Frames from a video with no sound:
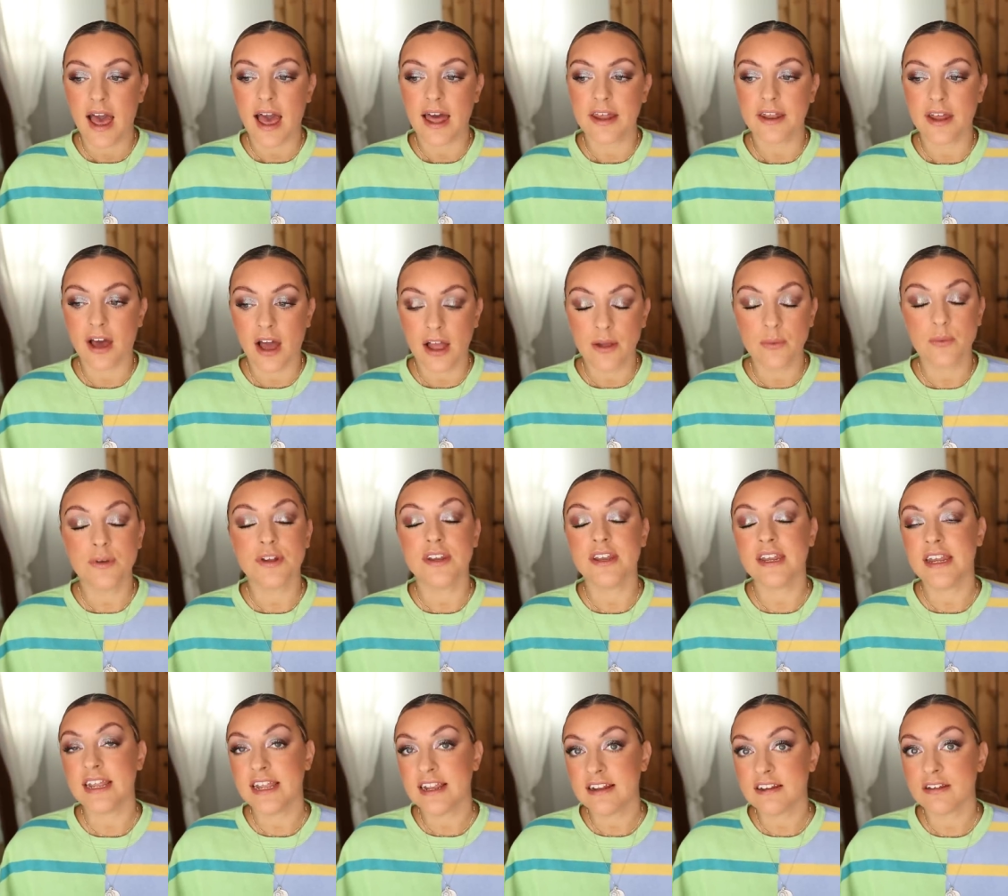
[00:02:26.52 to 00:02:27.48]
and I would
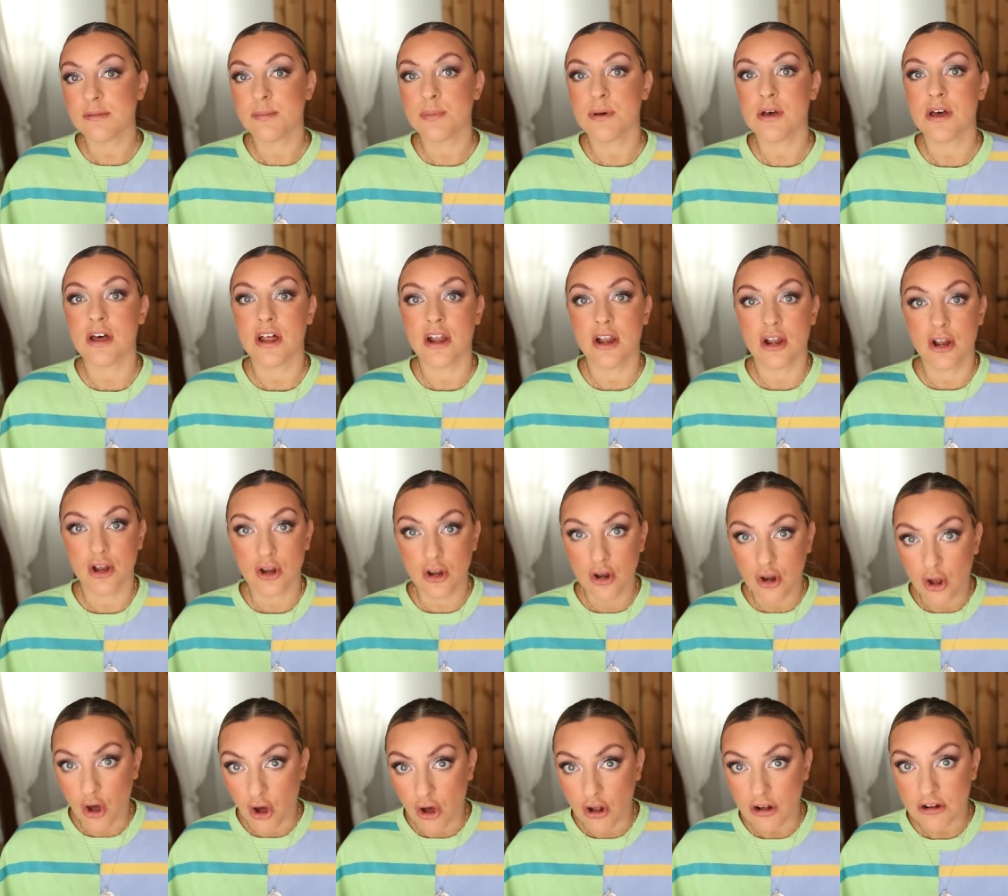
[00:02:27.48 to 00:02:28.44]
need to put a
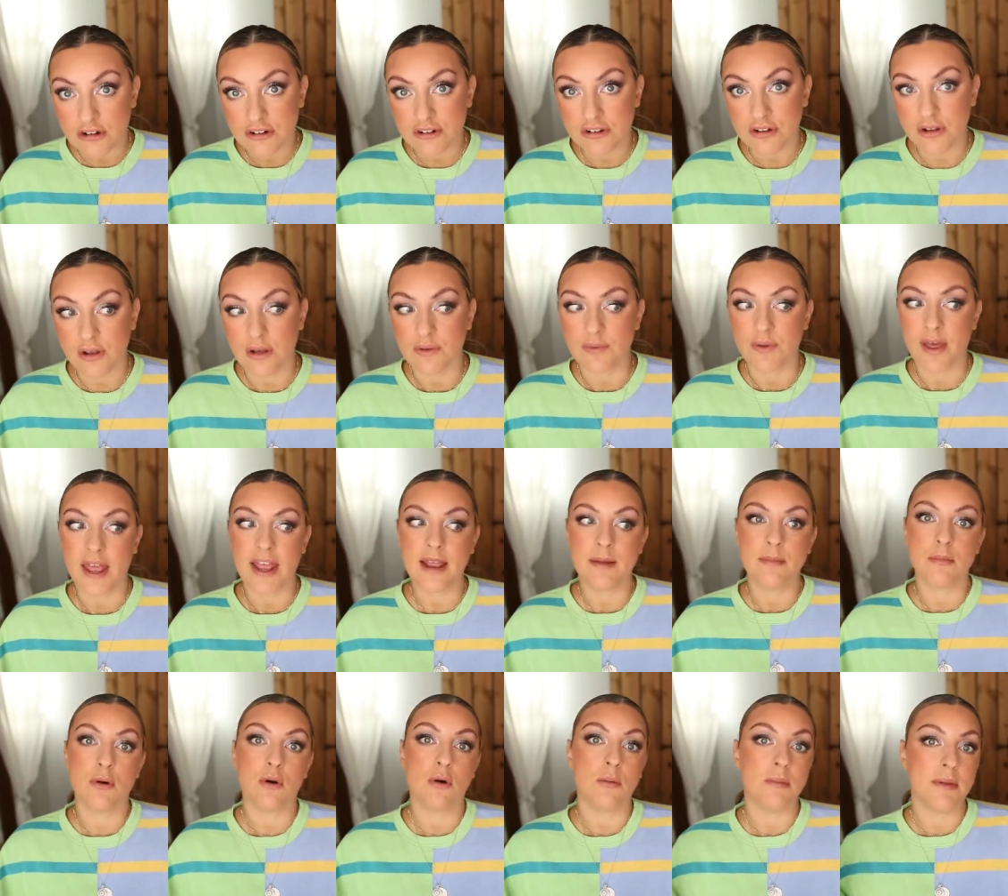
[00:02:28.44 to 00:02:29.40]
lot of a
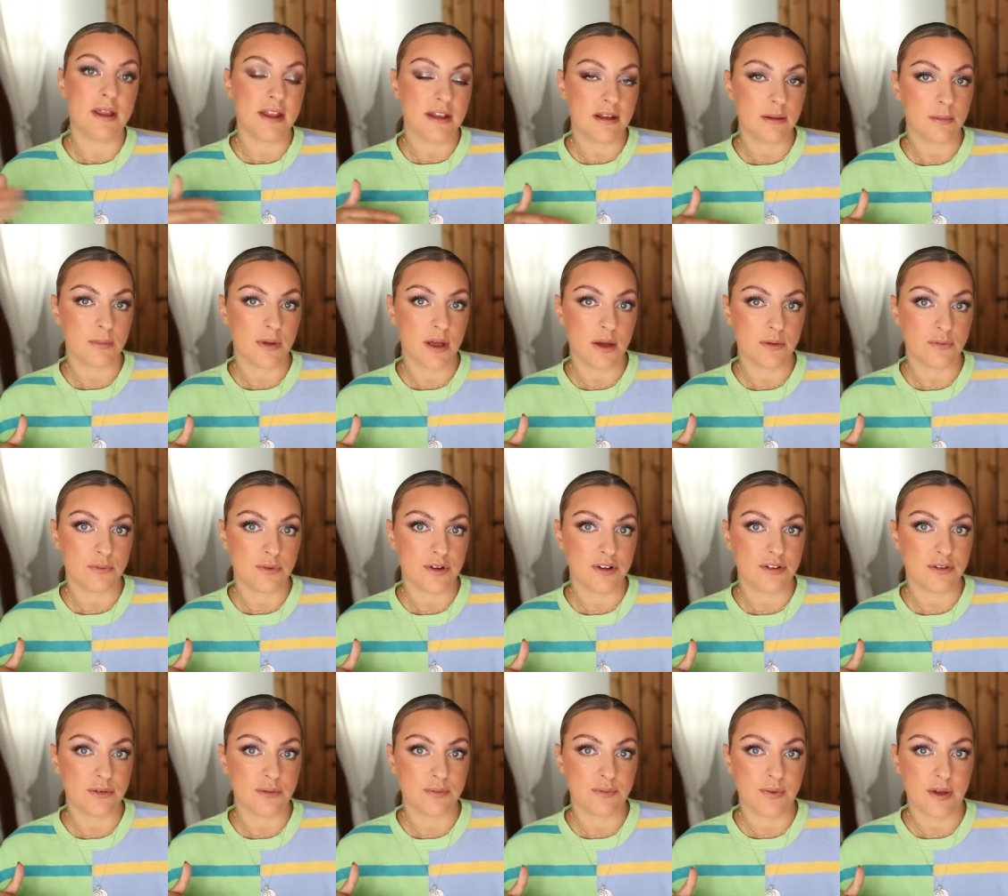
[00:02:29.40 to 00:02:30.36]
more medium
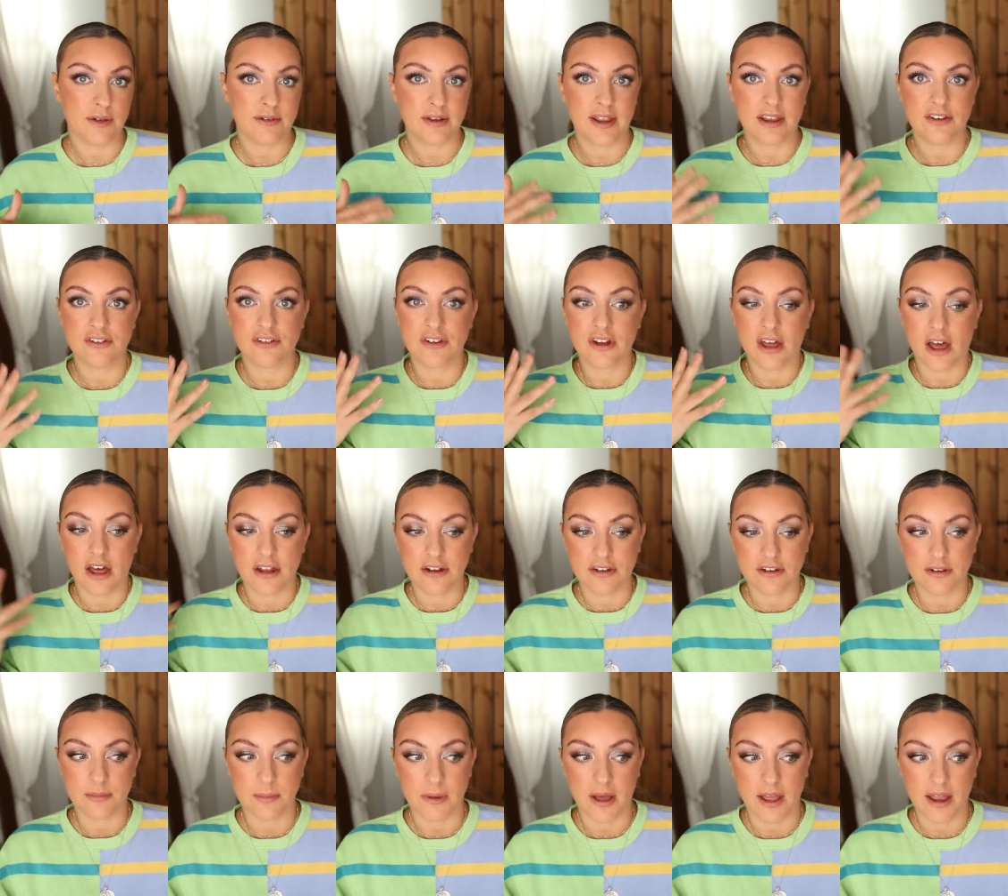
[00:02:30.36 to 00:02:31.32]
coverage foundation
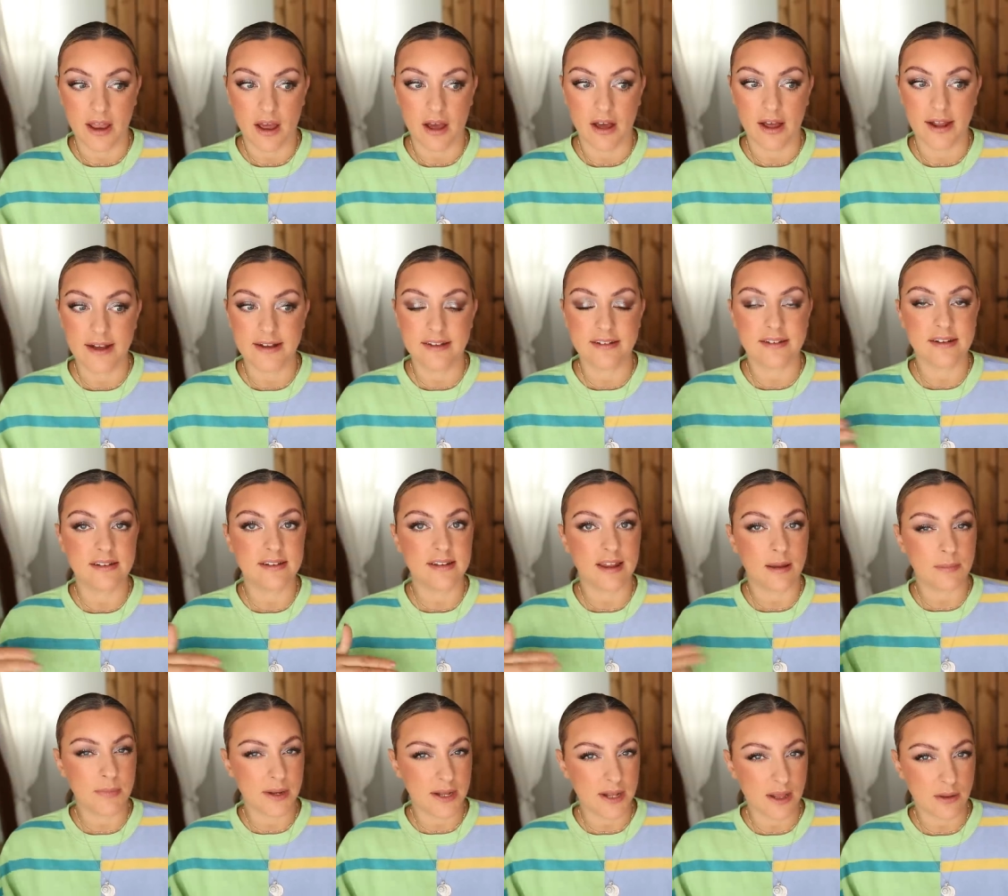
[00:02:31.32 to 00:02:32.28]
under my eyes. Does
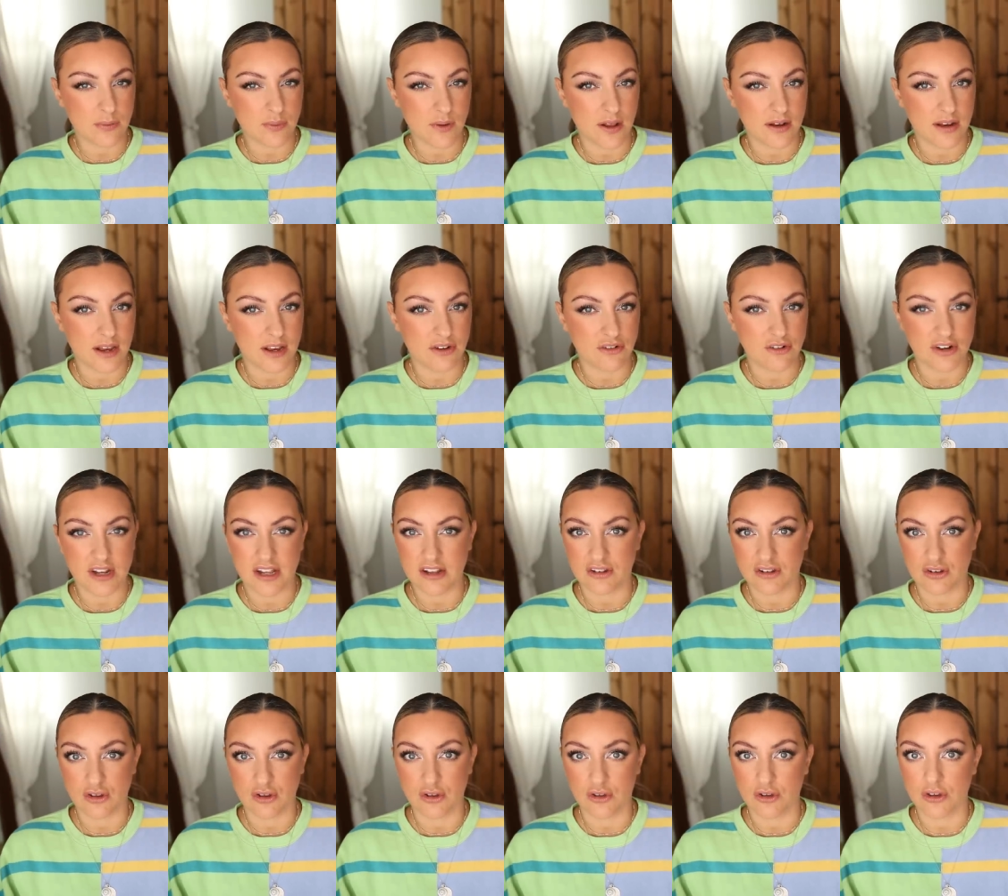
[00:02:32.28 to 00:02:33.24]
that mean that foundation
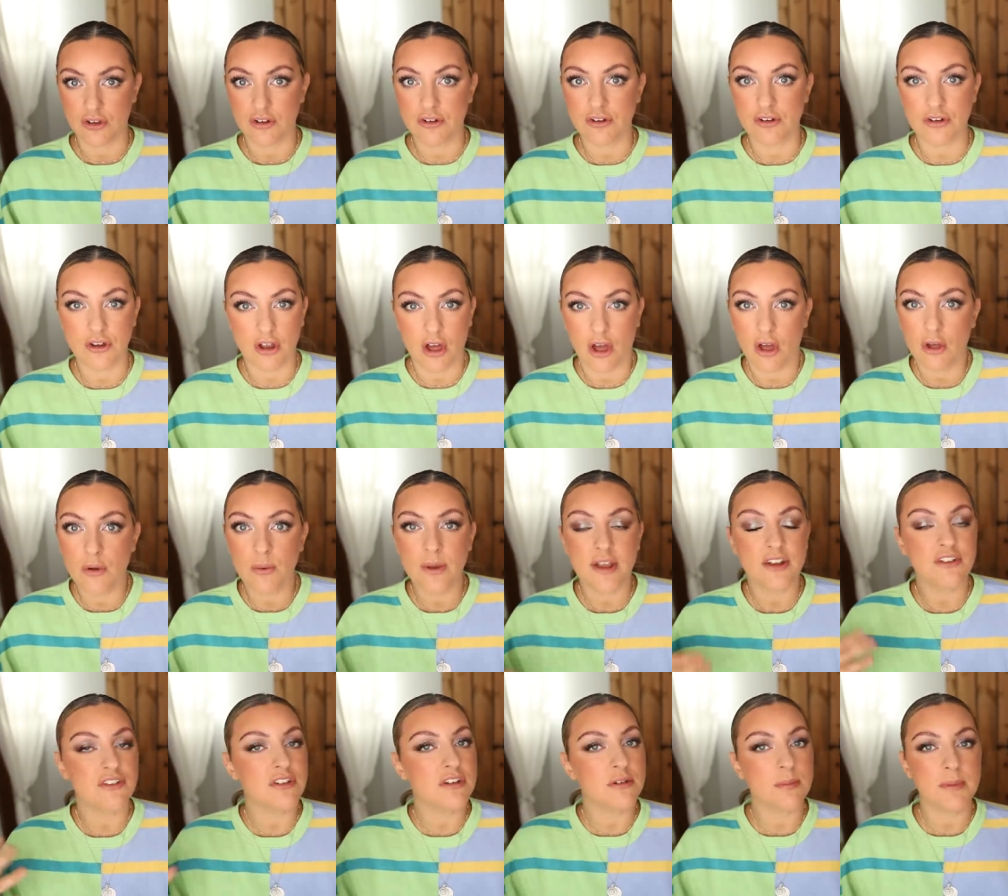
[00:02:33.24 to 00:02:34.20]
isn't good? No,
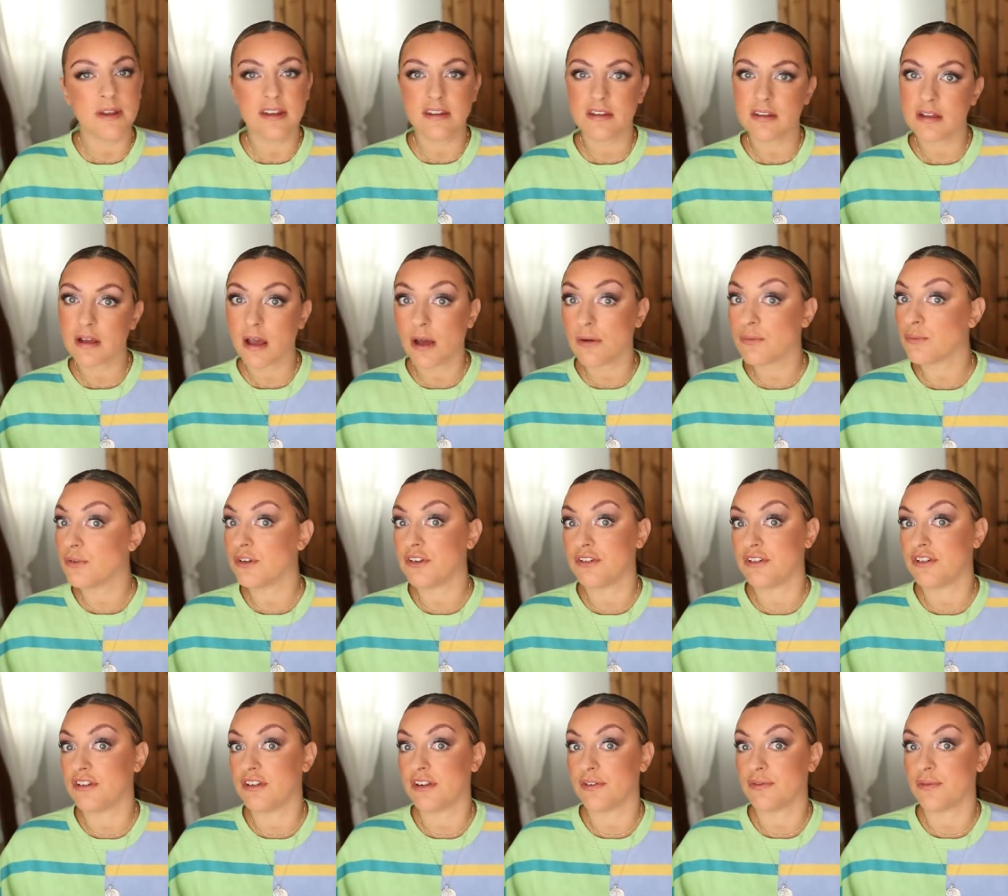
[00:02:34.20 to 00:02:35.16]
it just means the coverage
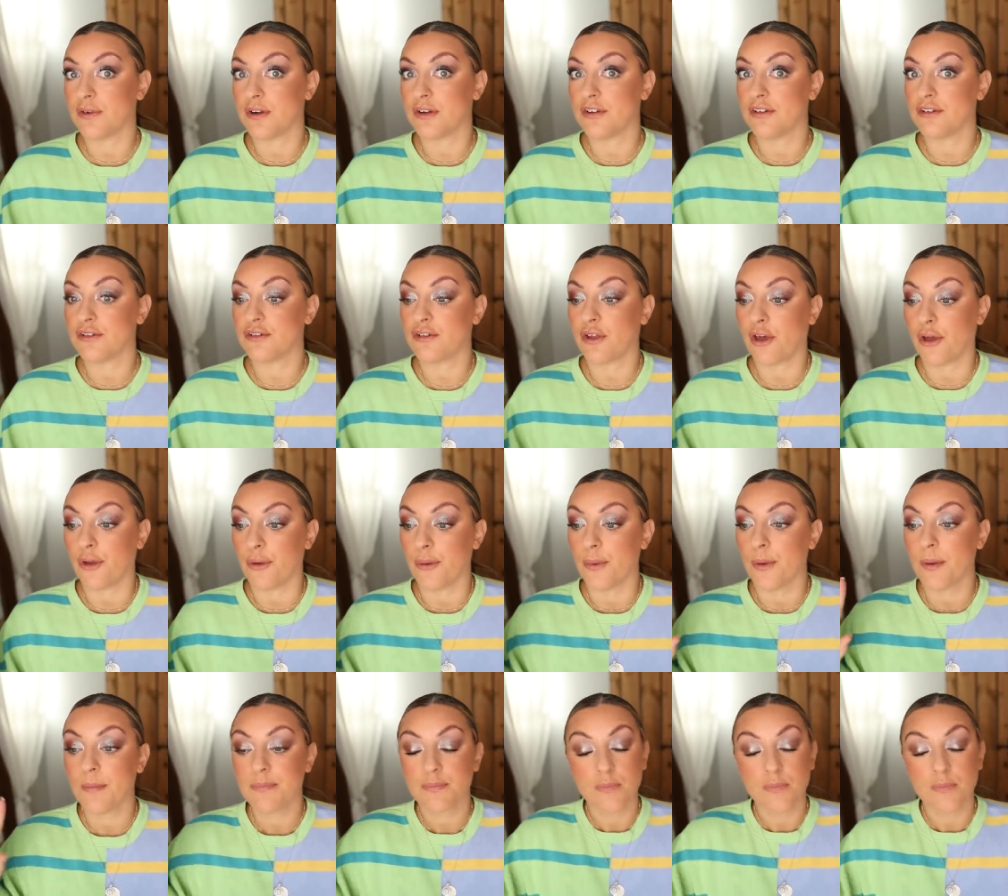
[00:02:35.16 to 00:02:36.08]
is different. So